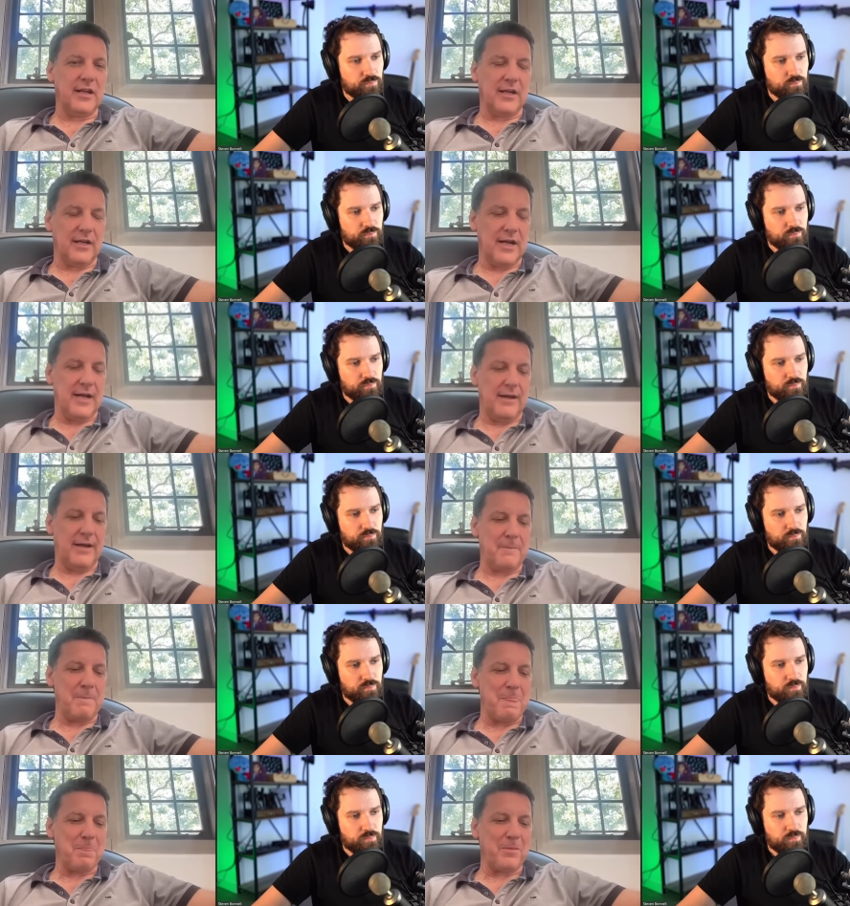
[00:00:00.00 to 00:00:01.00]
Speaker 1: uh,
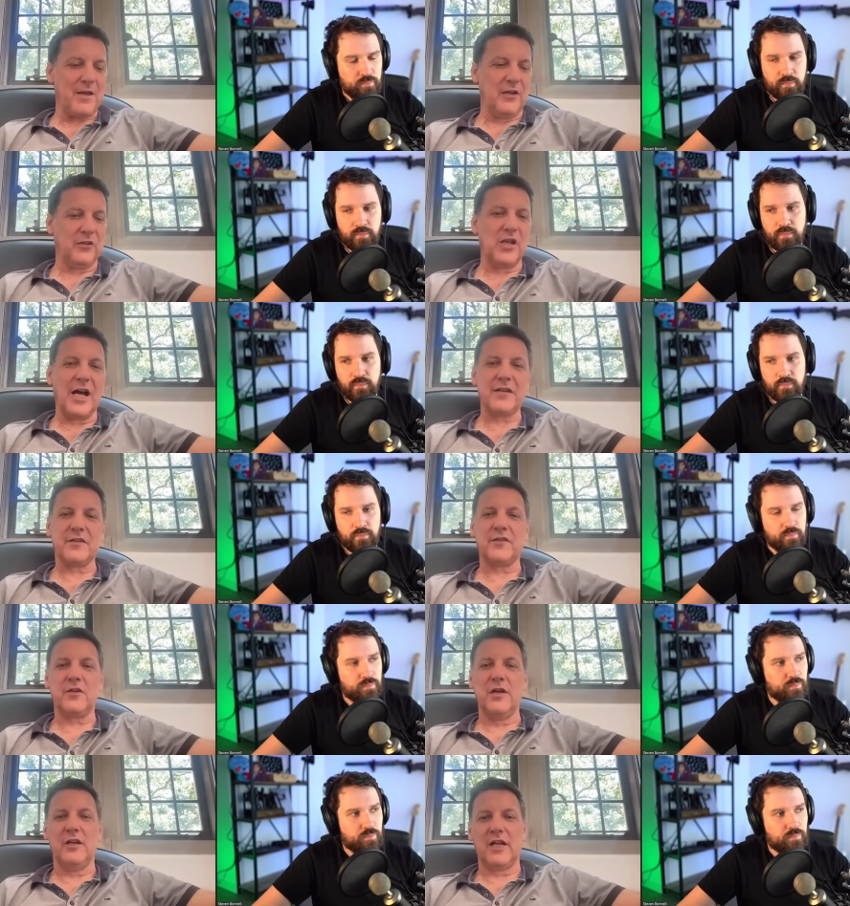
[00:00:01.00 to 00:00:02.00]
a lot of
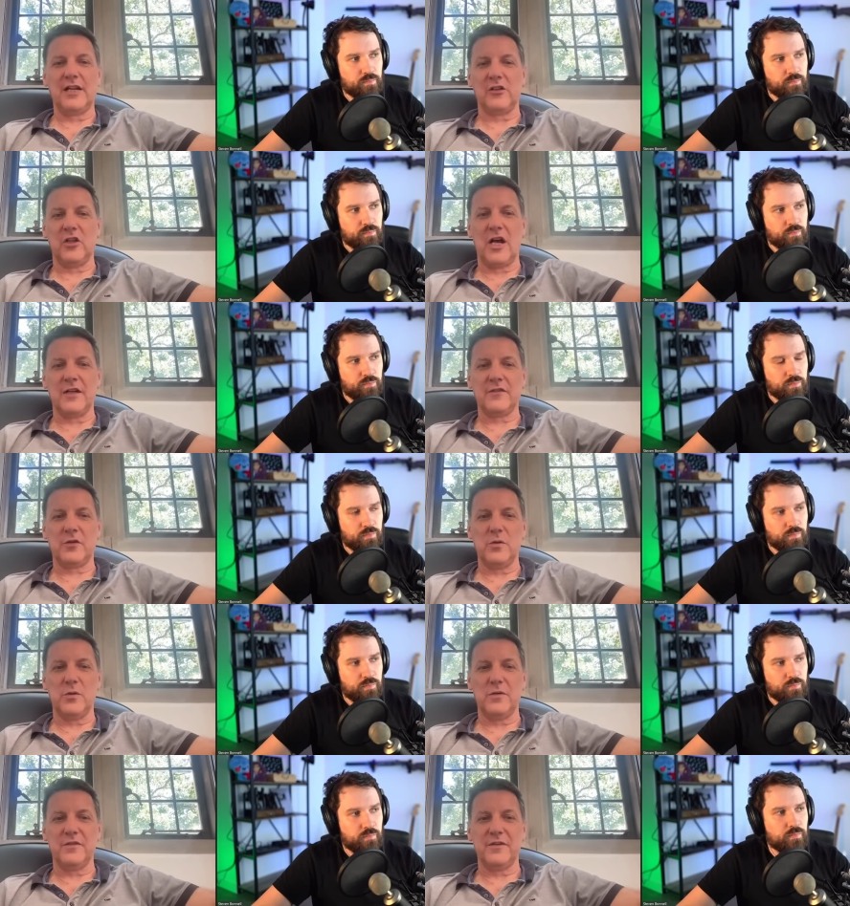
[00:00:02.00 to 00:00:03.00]
a lot of law
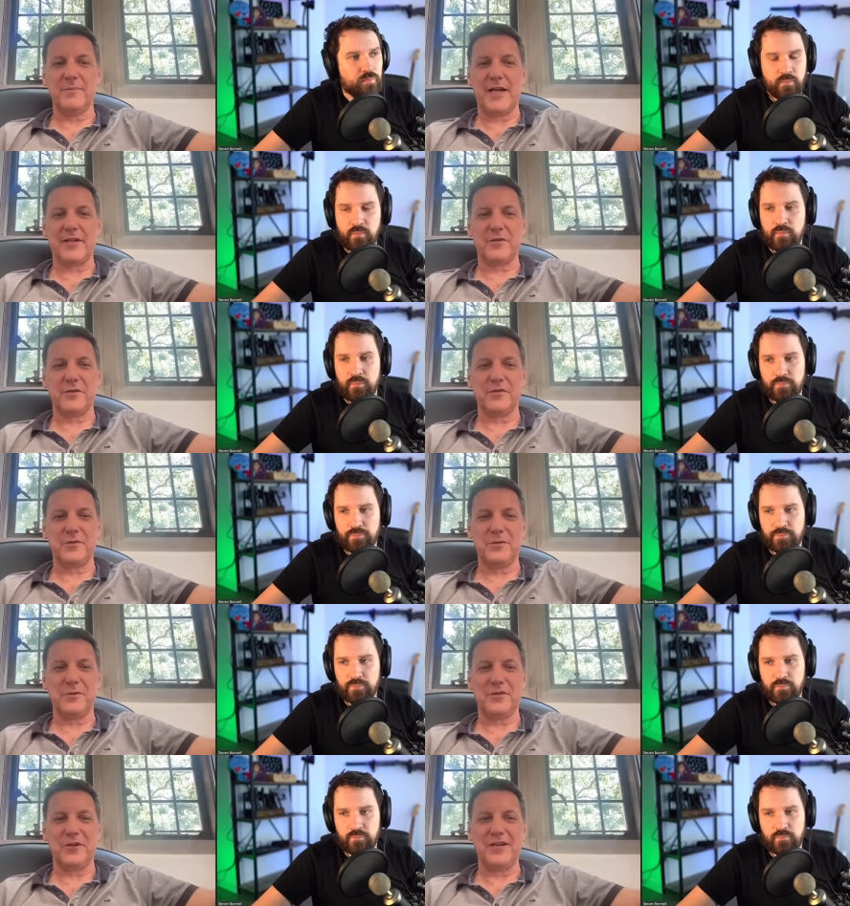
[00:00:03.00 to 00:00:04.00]
schools and medical
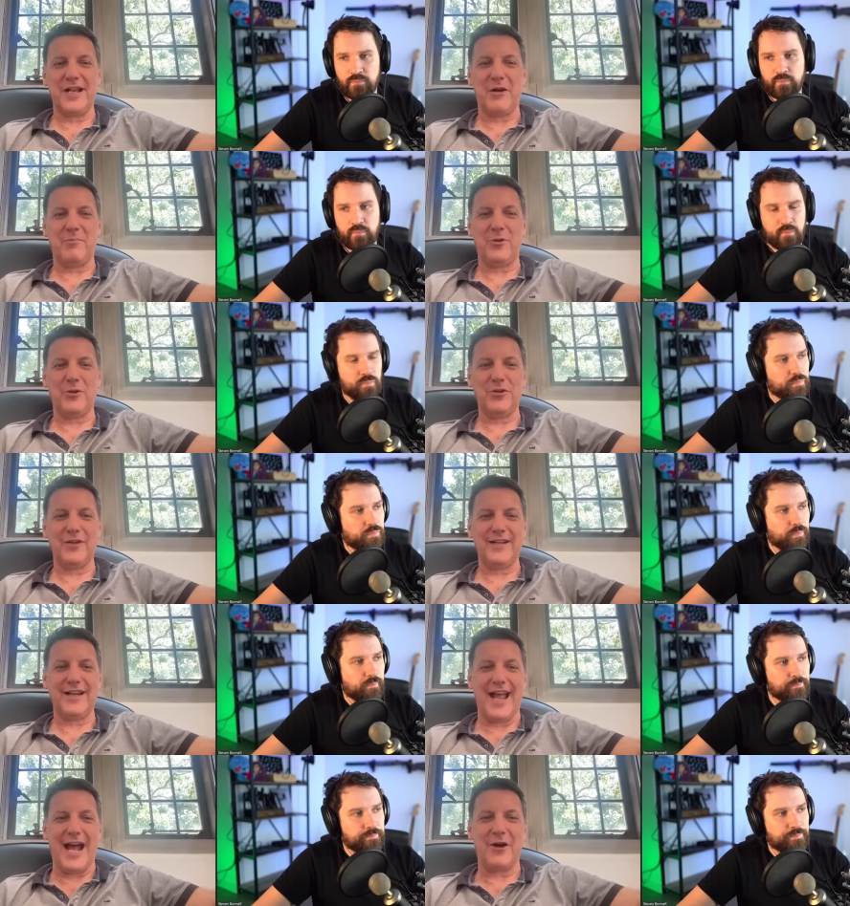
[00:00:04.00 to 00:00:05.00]
schools are now
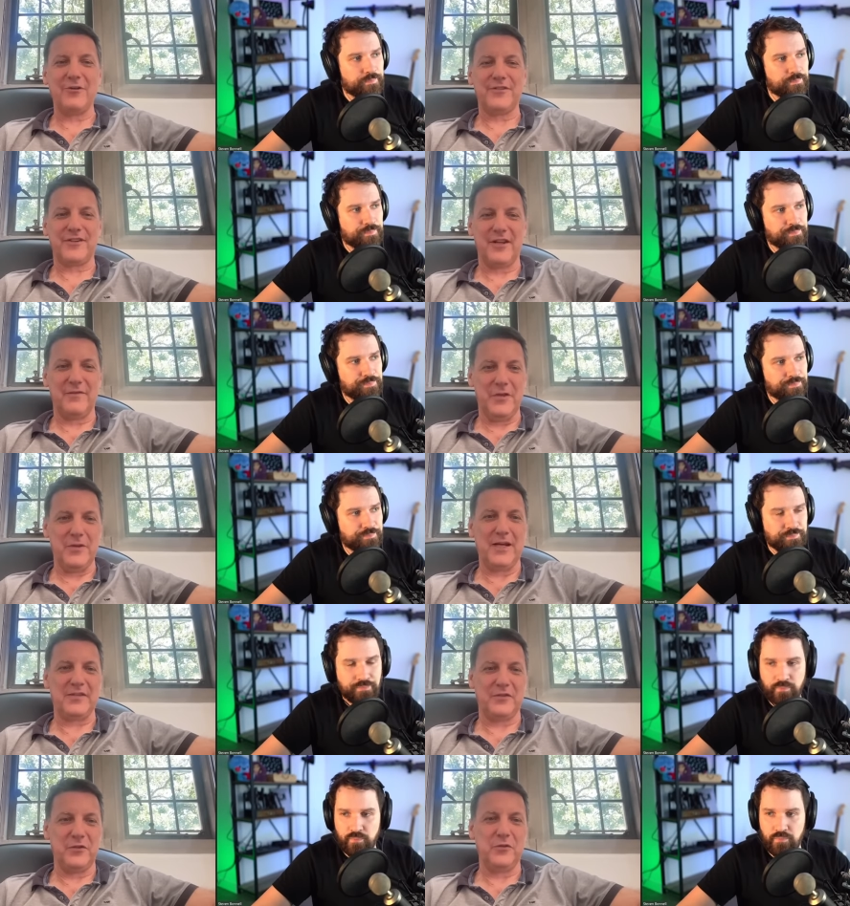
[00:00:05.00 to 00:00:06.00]
pulling out of the U
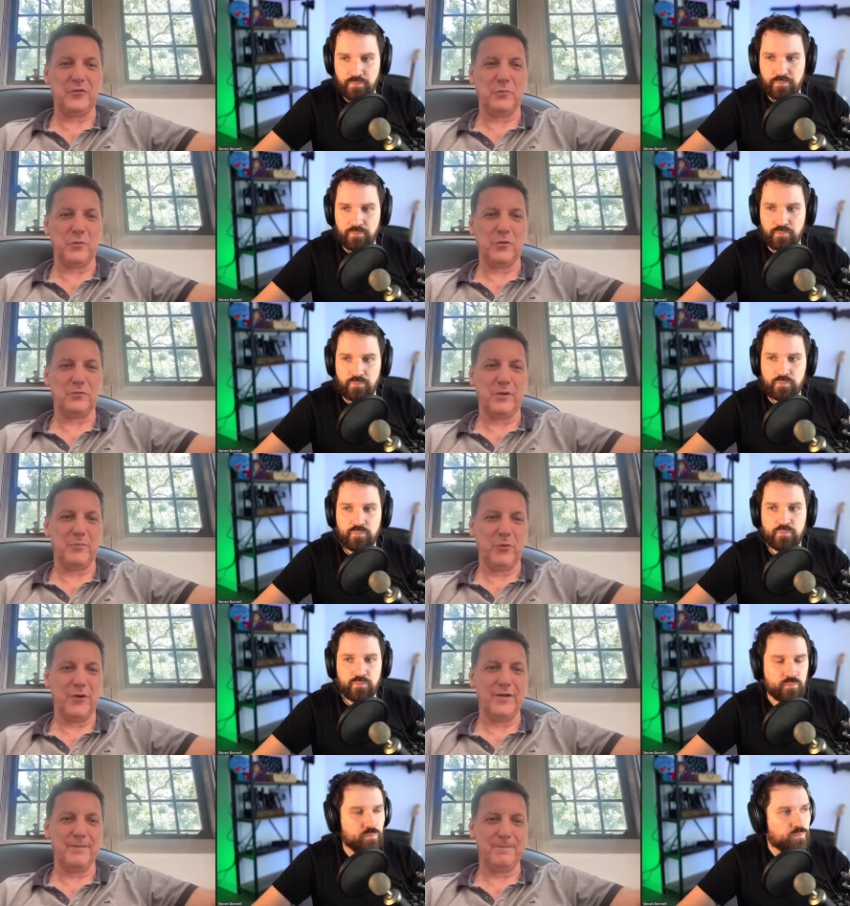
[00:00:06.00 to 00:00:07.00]
S News and World
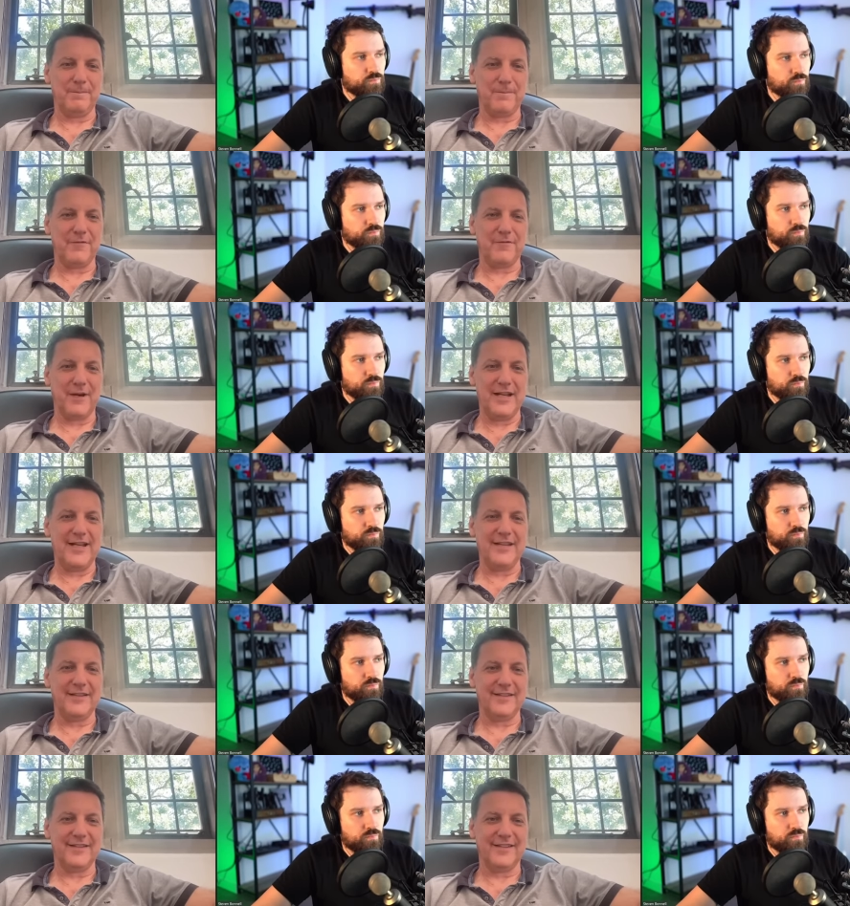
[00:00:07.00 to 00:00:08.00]
Report
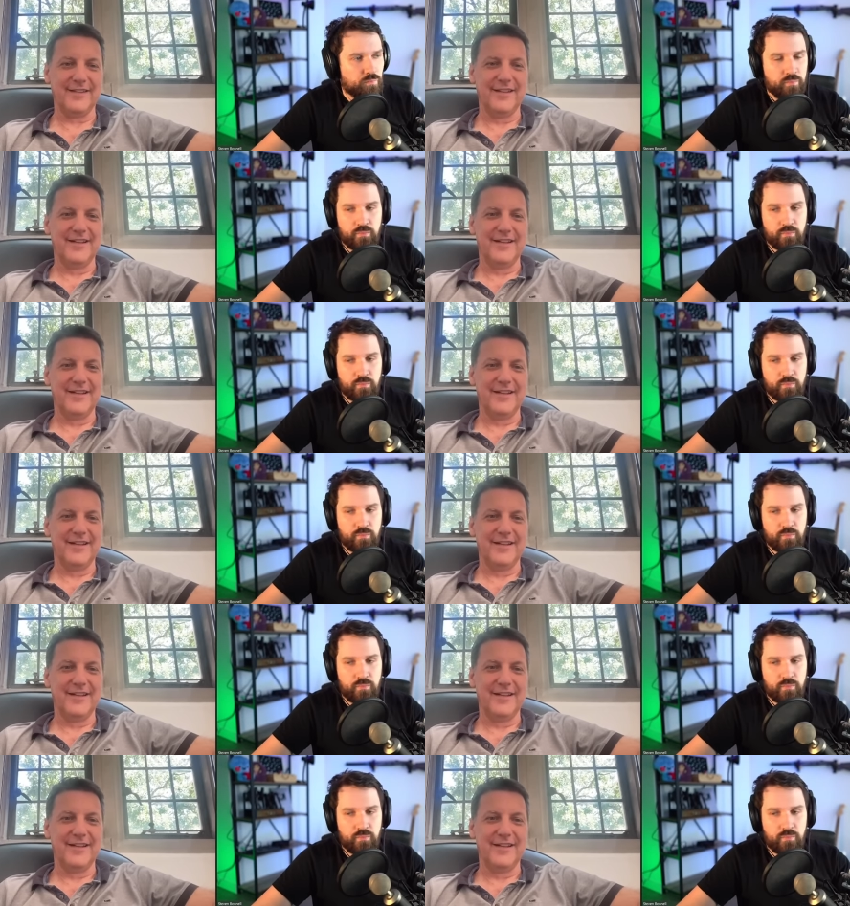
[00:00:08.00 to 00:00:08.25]
rankings,